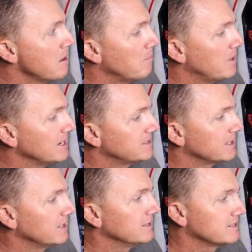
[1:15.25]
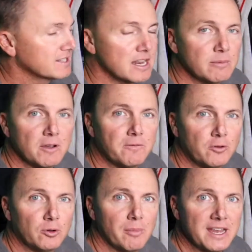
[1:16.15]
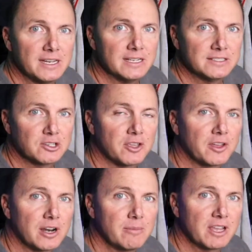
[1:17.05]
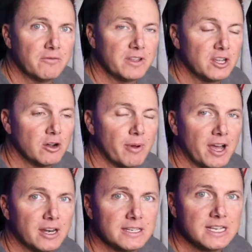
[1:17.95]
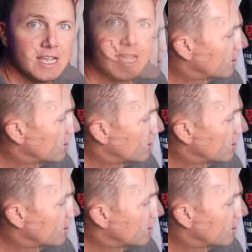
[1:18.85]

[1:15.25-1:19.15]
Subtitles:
But this is going to be a full maintenance, so I thought I'd make a video about it.